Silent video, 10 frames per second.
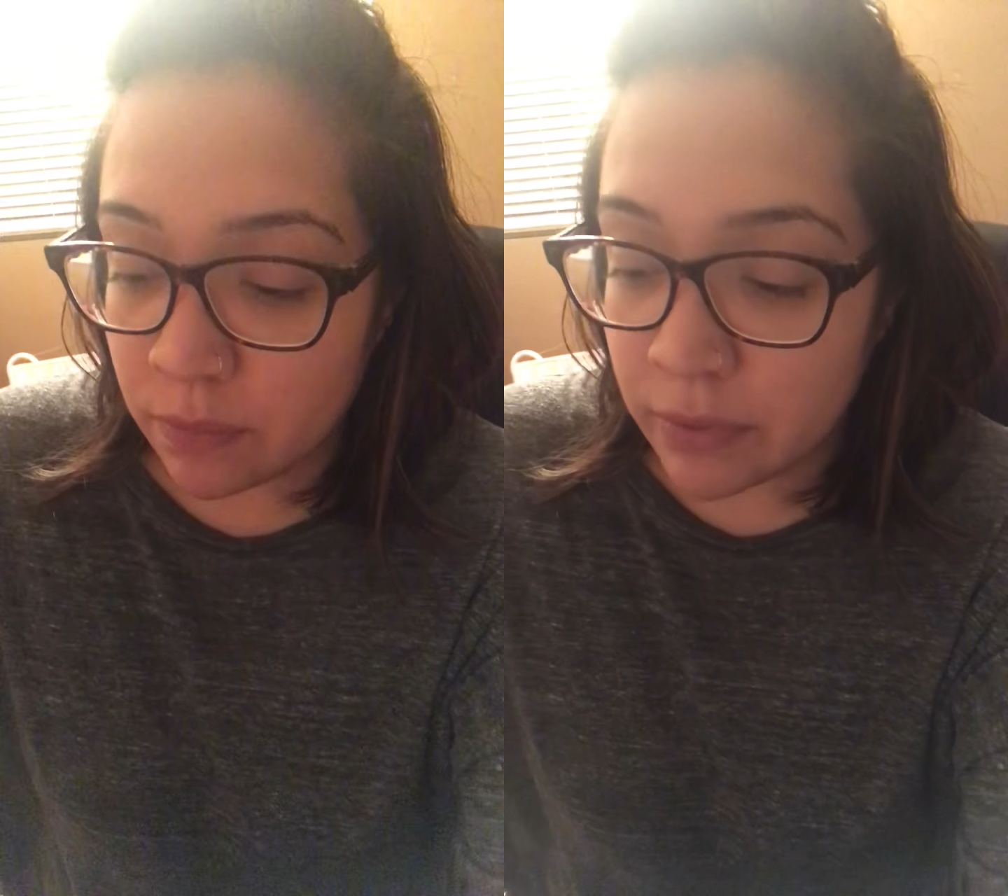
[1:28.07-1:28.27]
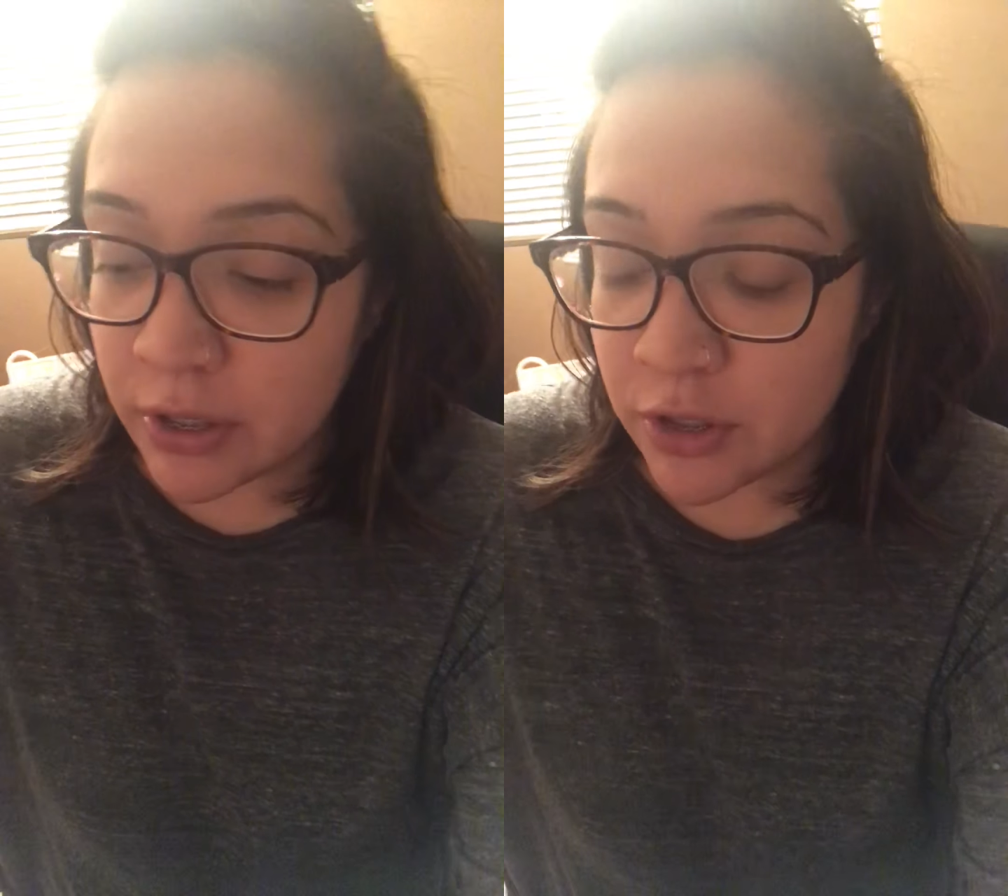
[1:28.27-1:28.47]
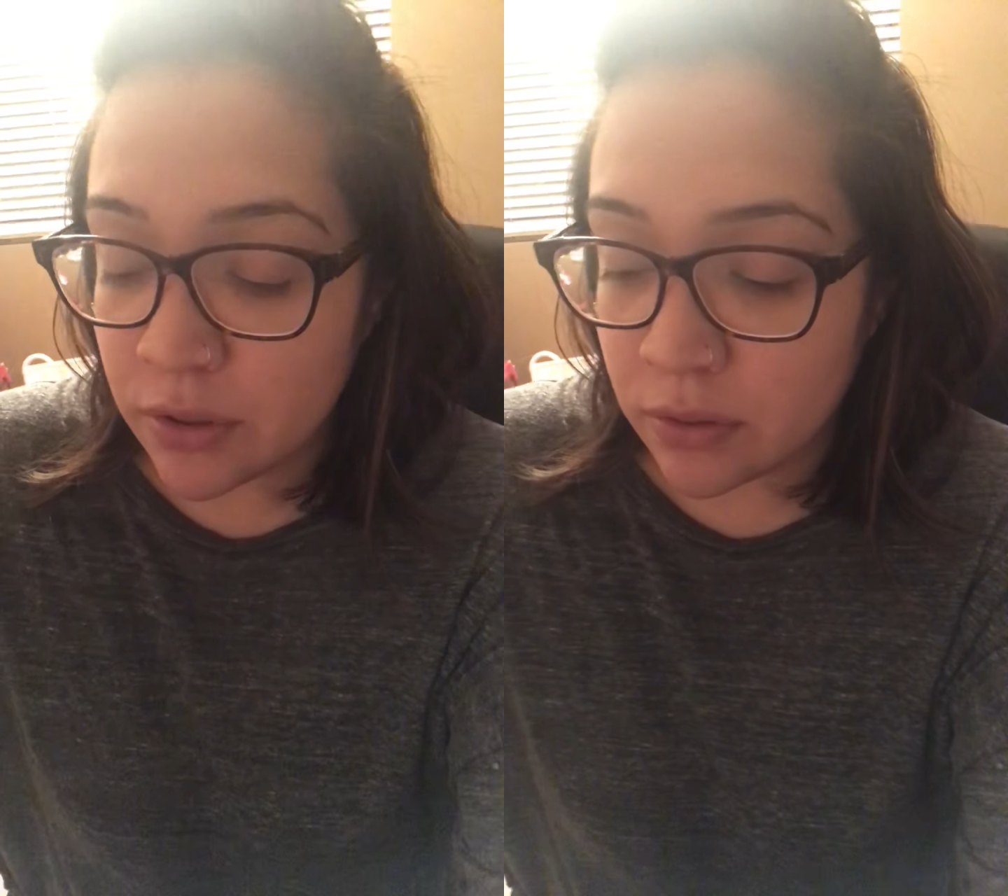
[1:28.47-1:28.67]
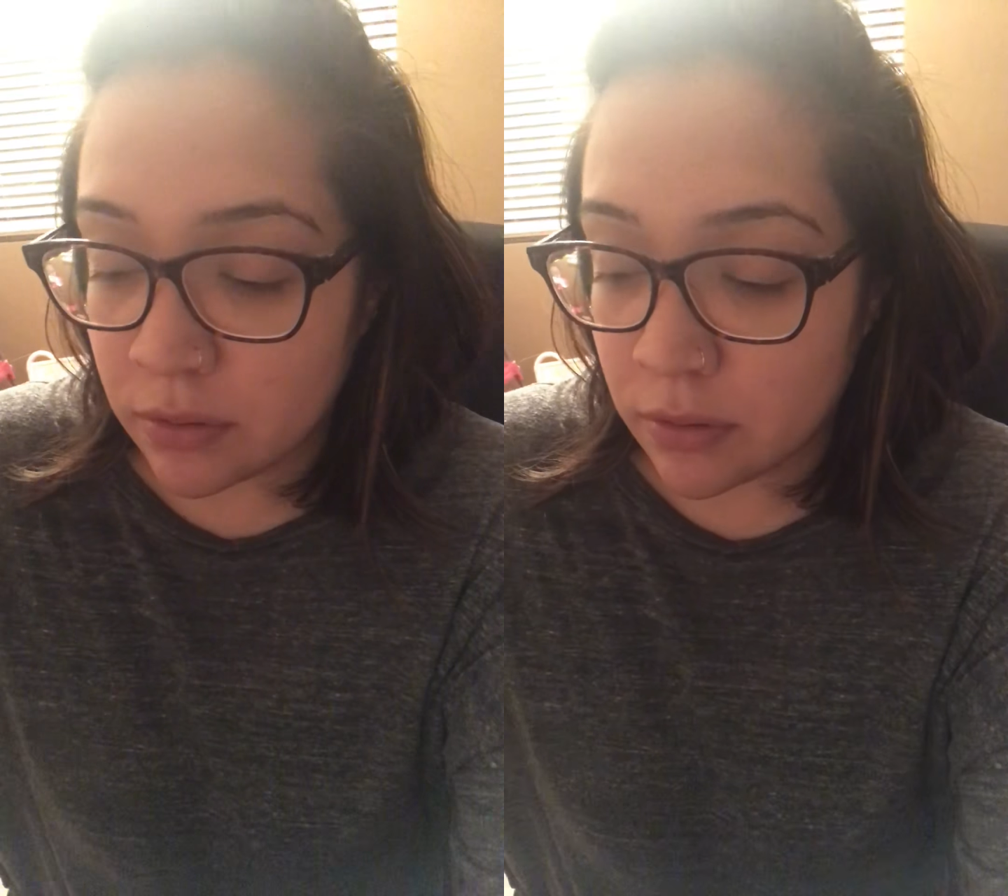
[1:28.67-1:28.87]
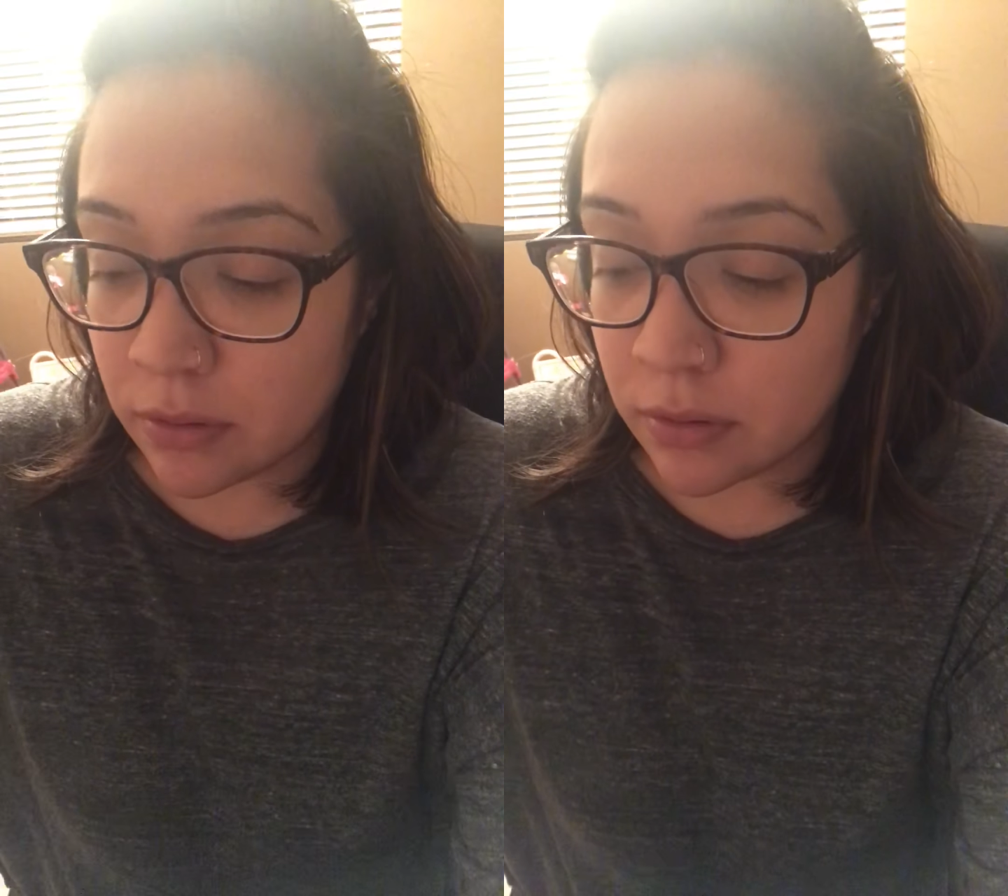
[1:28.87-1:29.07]

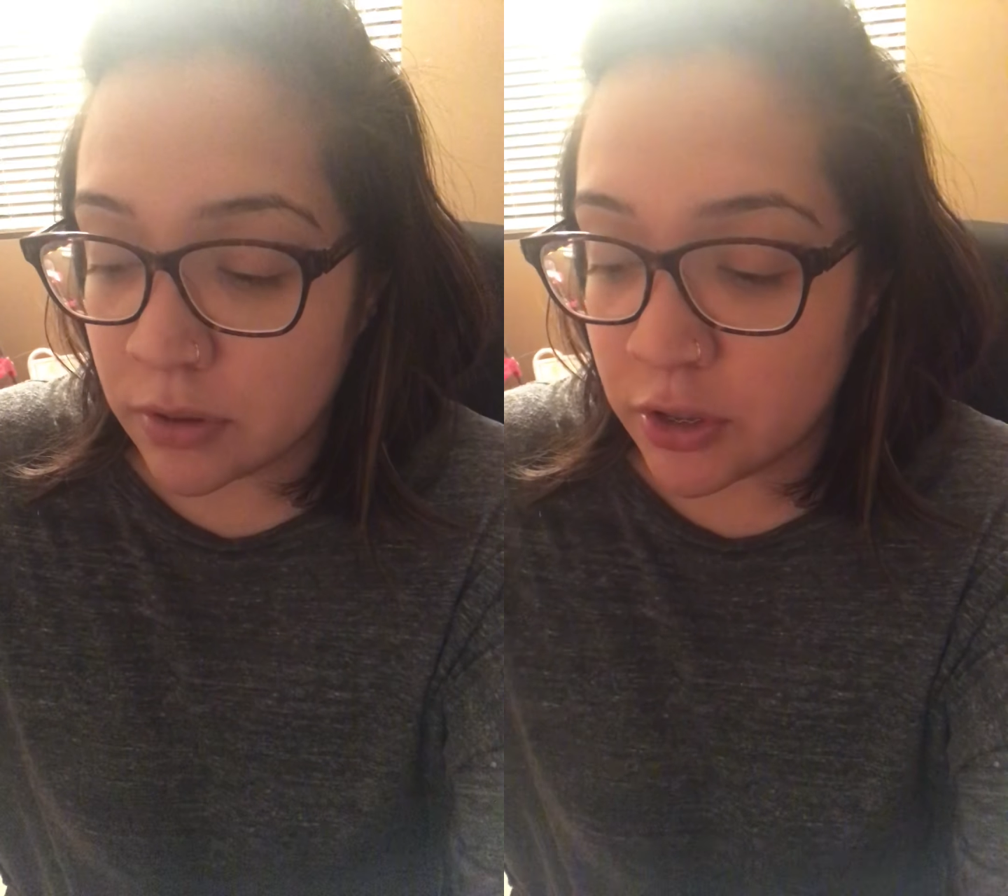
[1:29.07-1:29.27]
original